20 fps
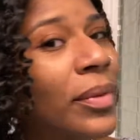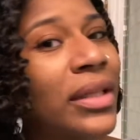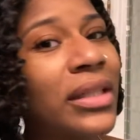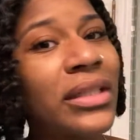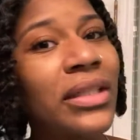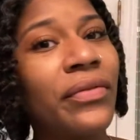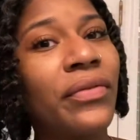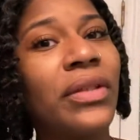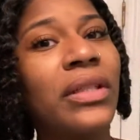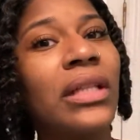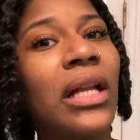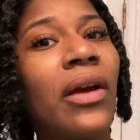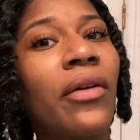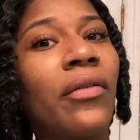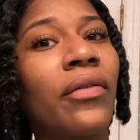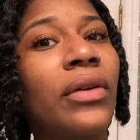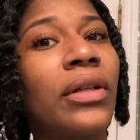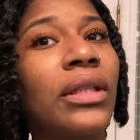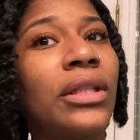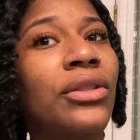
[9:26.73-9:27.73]
is, if it's not
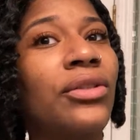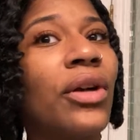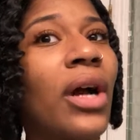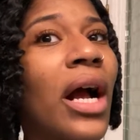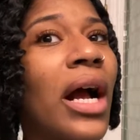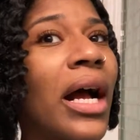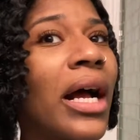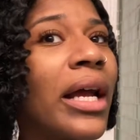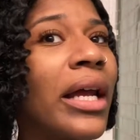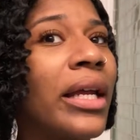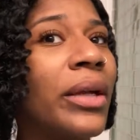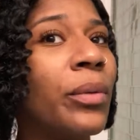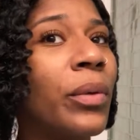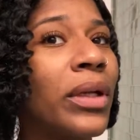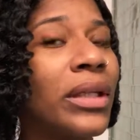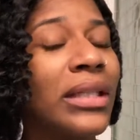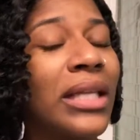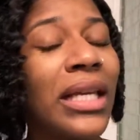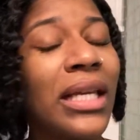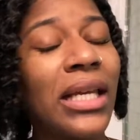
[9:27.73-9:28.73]
fully dried,
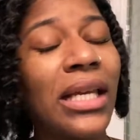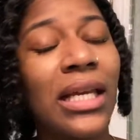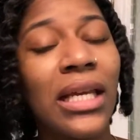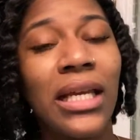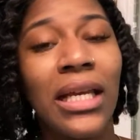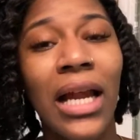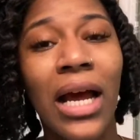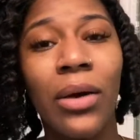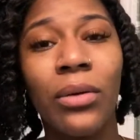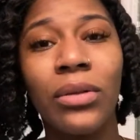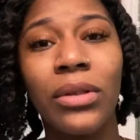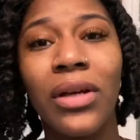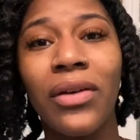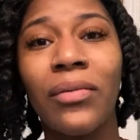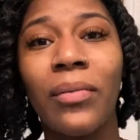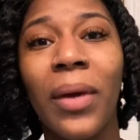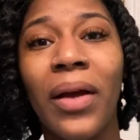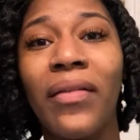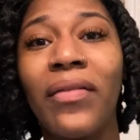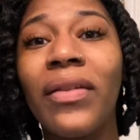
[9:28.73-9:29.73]
when taking it out of
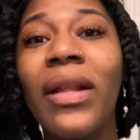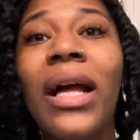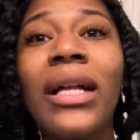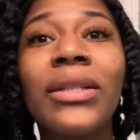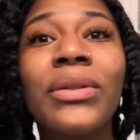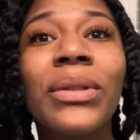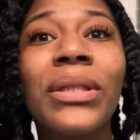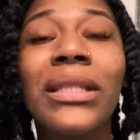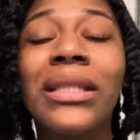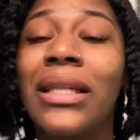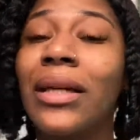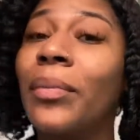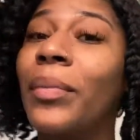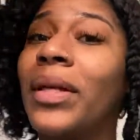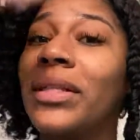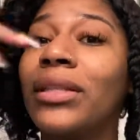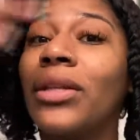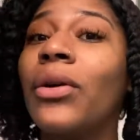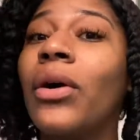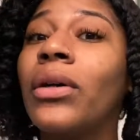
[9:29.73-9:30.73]
my flat twist and I'm
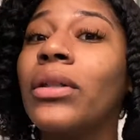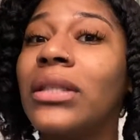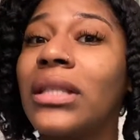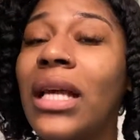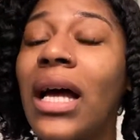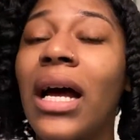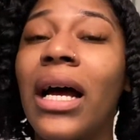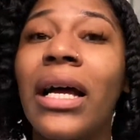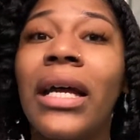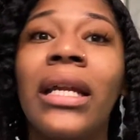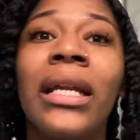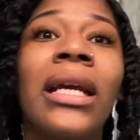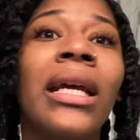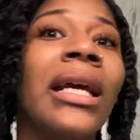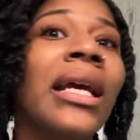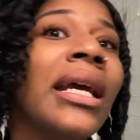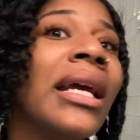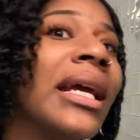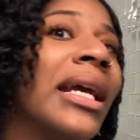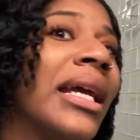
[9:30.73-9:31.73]
about to go outside,
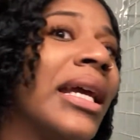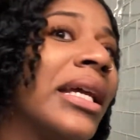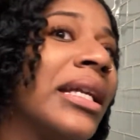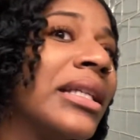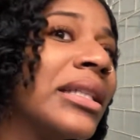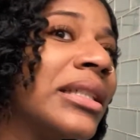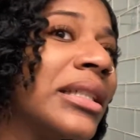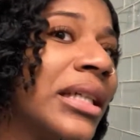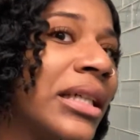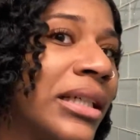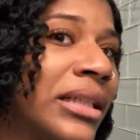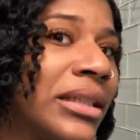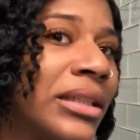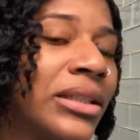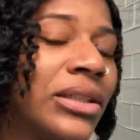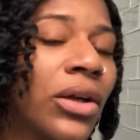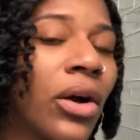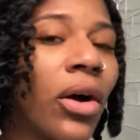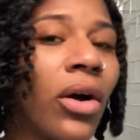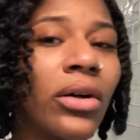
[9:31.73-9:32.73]
it does
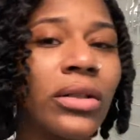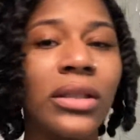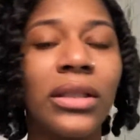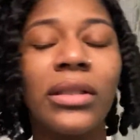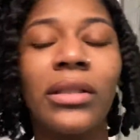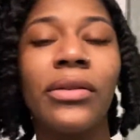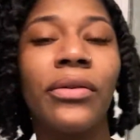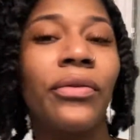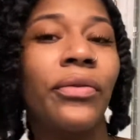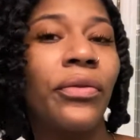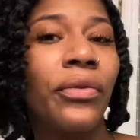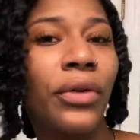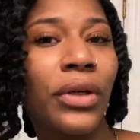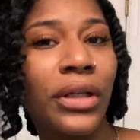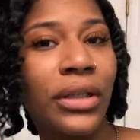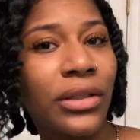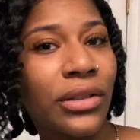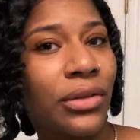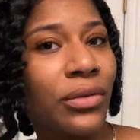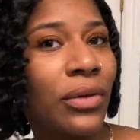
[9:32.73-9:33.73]
cause it to
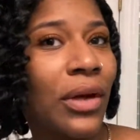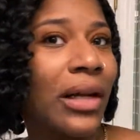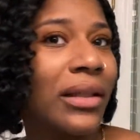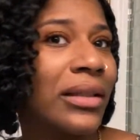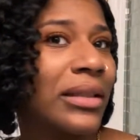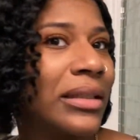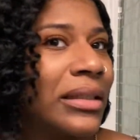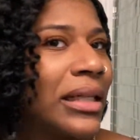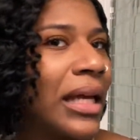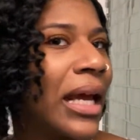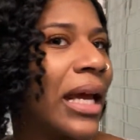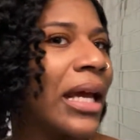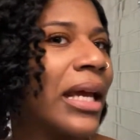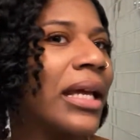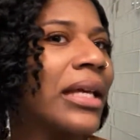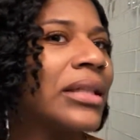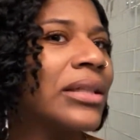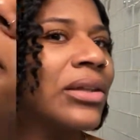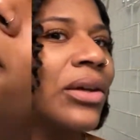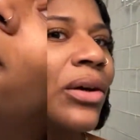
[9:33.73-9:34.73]
frizz throughout the day.